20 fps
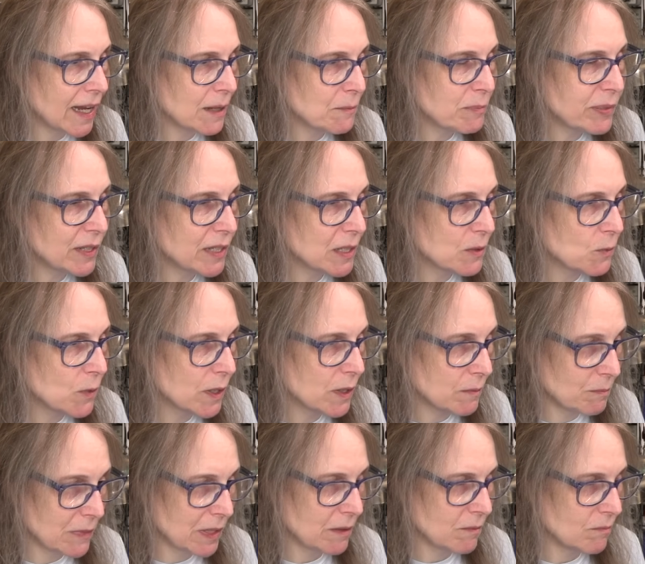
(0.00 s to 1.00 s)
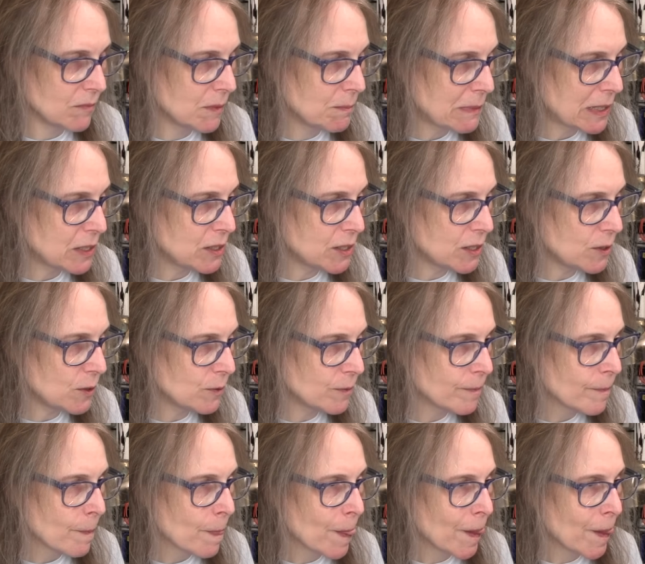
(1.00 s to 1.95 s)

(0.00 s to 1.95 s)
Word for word: and put it in, one, in, my, in my suit,